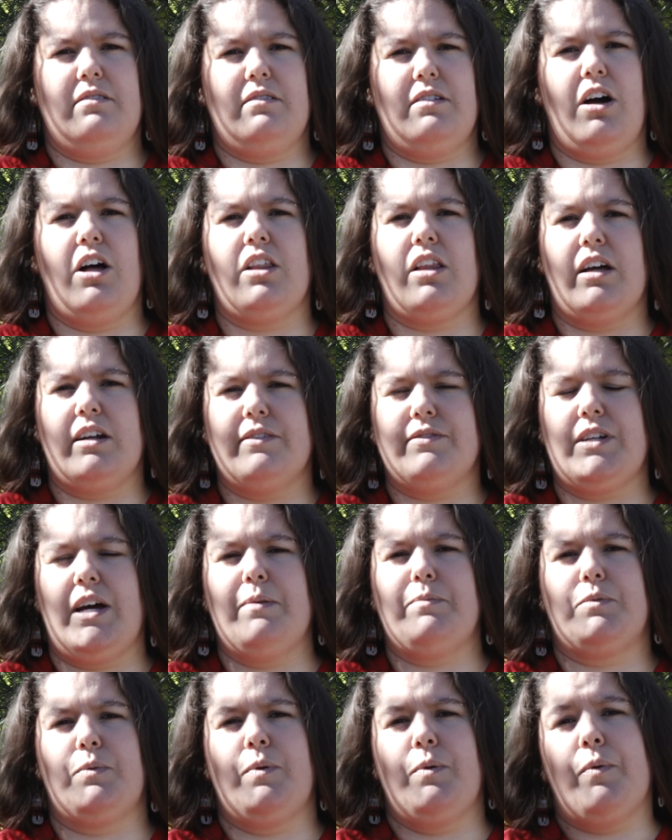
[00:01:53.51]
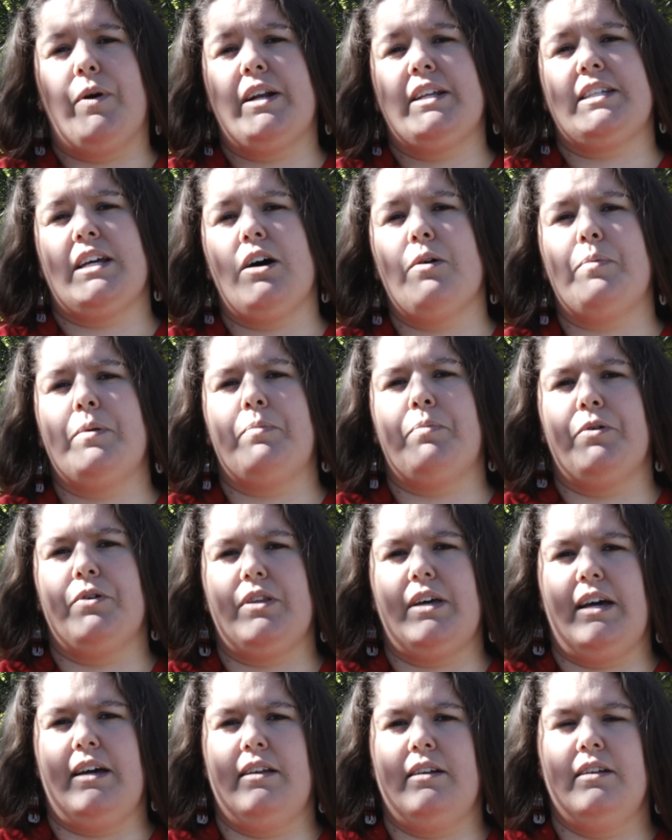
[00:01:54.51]
a lot of times we want to tell people
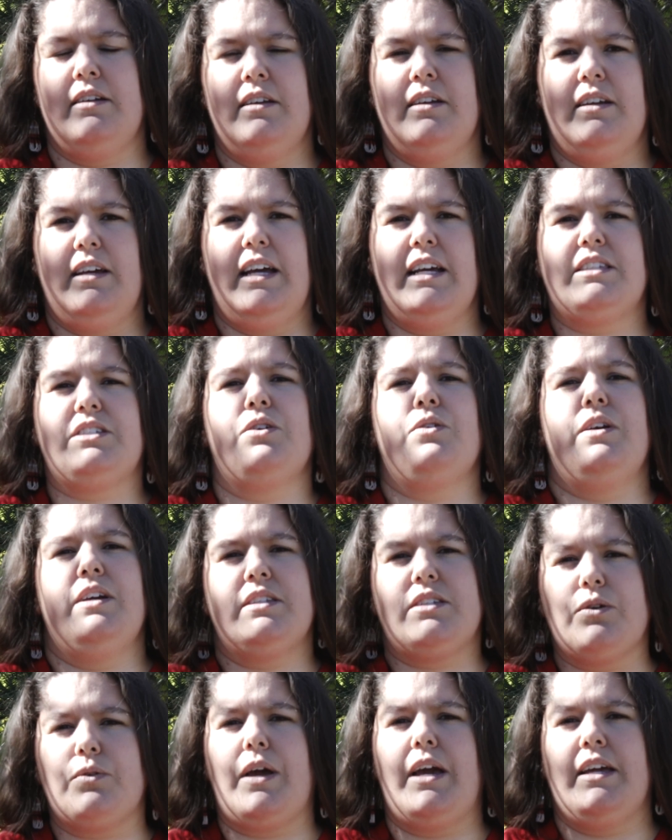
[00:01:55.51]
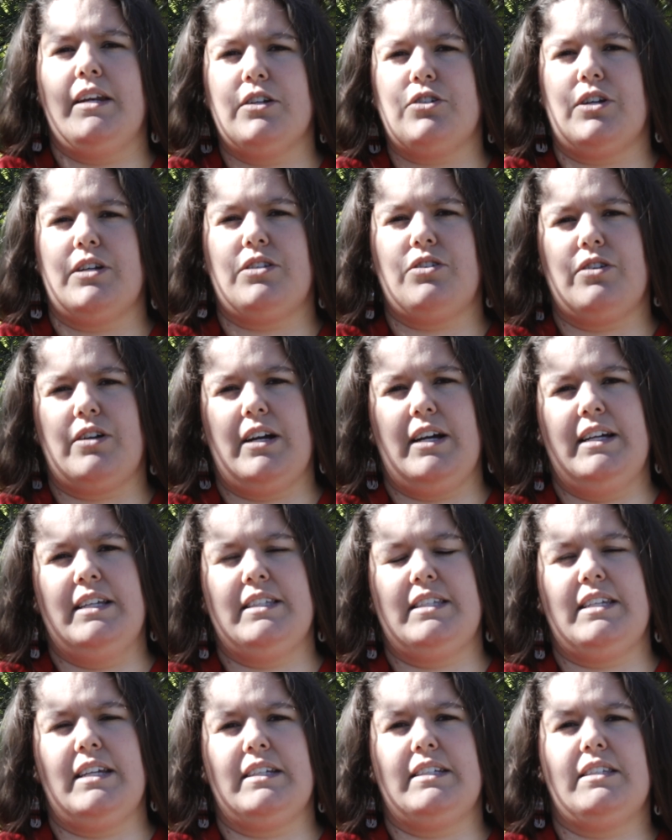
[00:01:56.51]
that it's okay to trust your gut
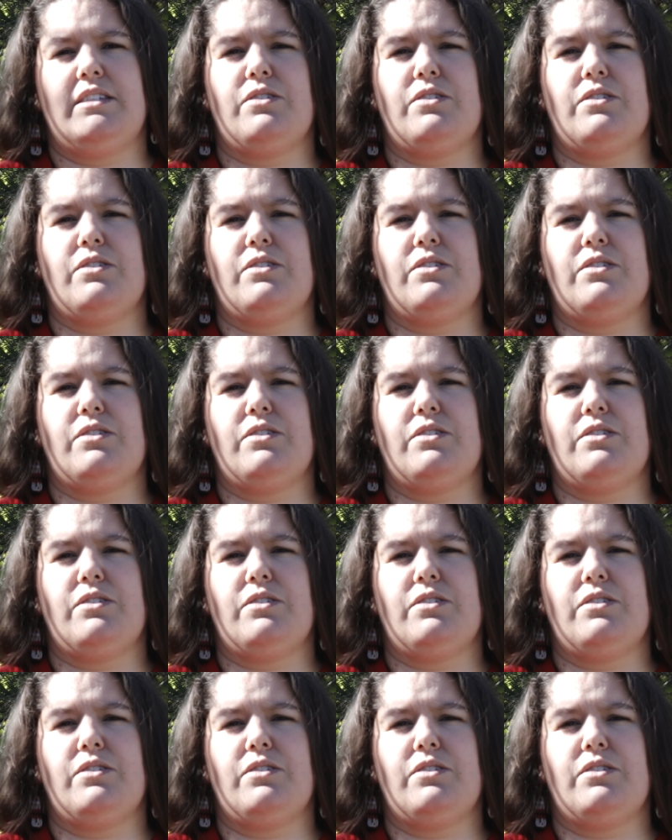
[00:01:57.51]
instinct.